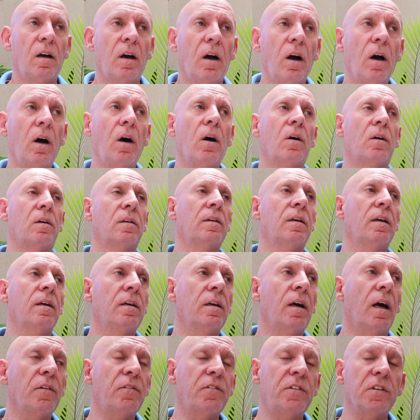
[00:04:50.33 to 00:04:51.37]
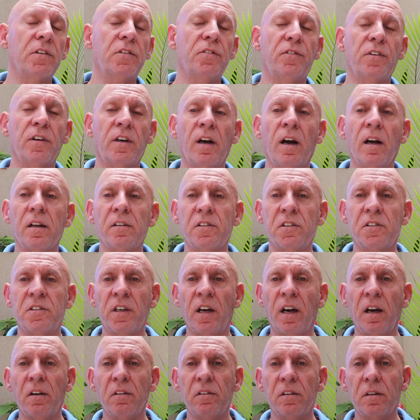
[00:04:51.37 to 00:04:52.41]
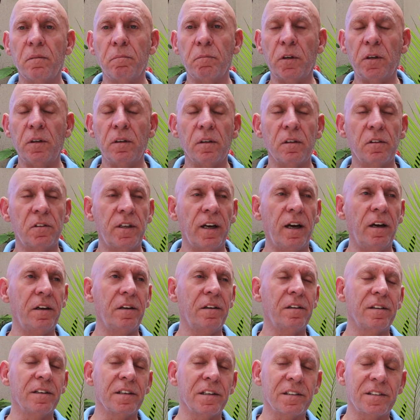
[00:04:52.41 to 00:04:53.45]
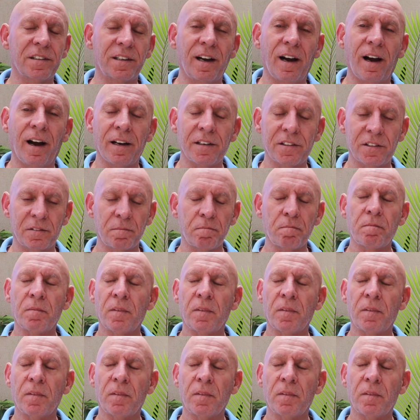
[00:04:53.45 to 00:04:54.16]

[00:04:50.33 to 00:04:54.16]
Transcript: Oh, I just forgot to tell you this, guys.